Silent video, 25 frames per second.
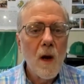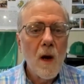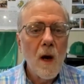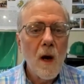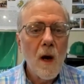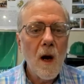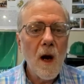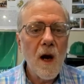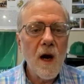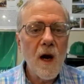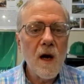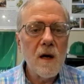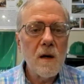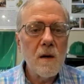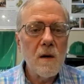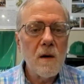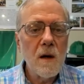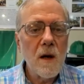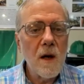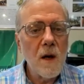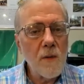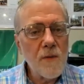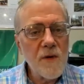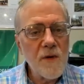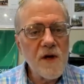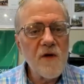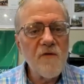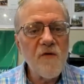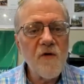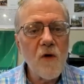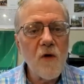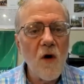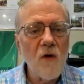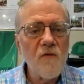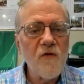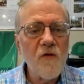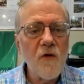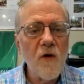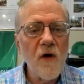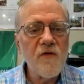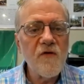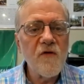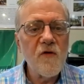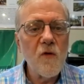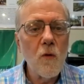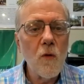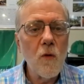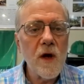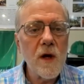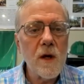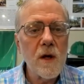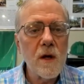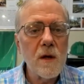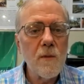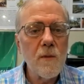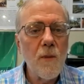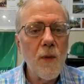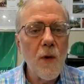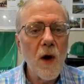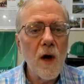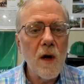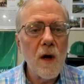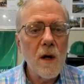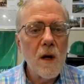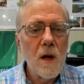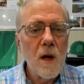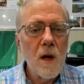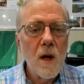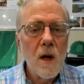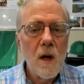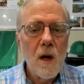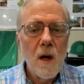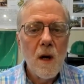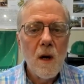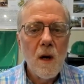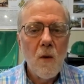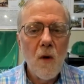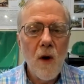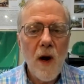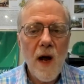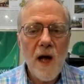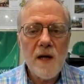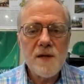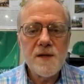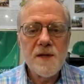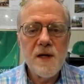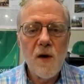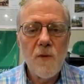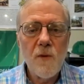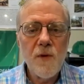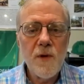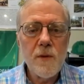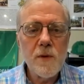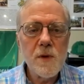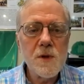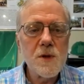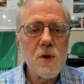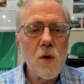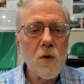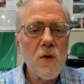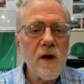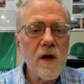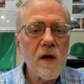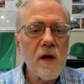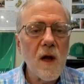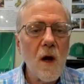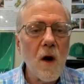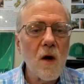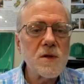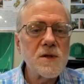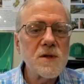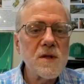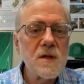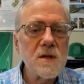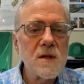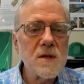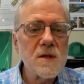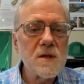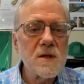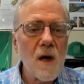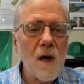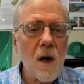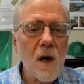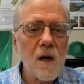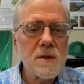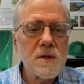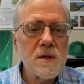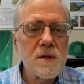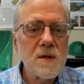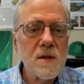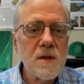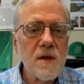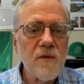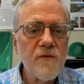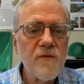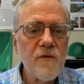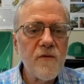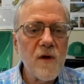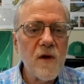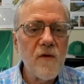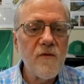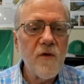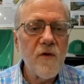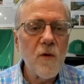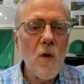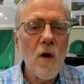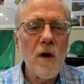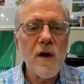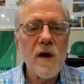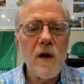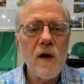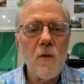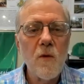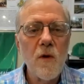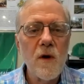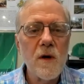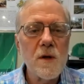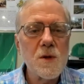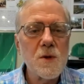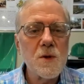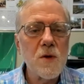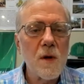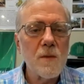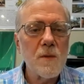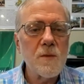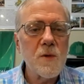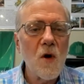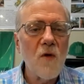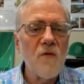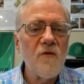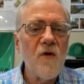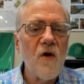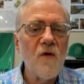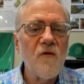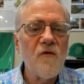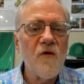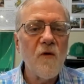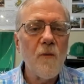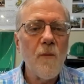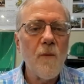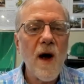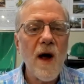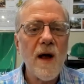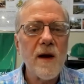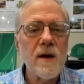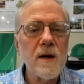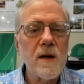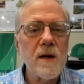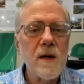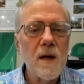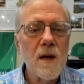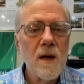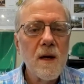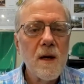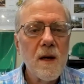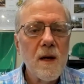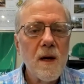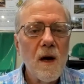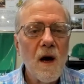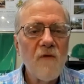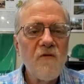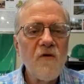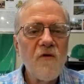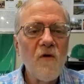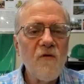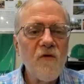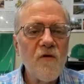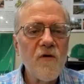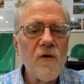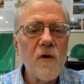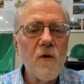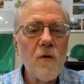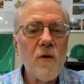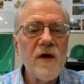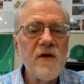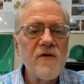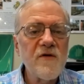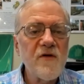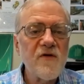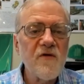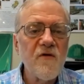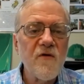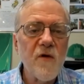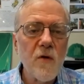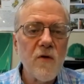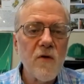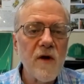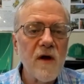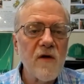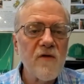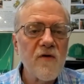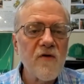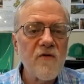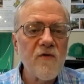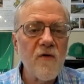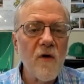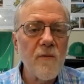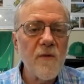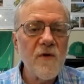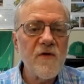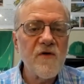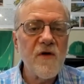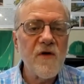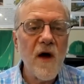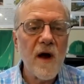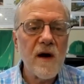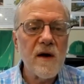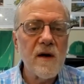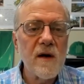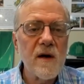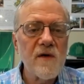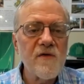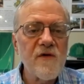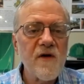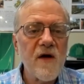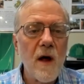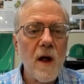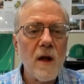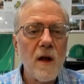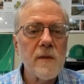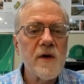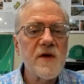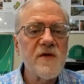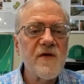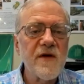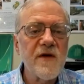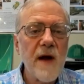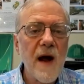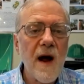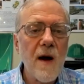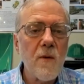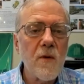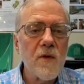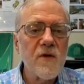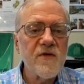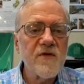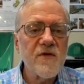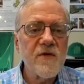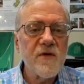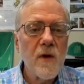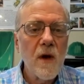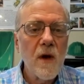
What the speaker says: And it'll be difficult for us to win. But what I tell people is, don't get lost in the sauce. If you want to get rid of Trump, don't vote for Biden. A vote for the Greens is a vote against Trump. It's not in his column, it's in ours.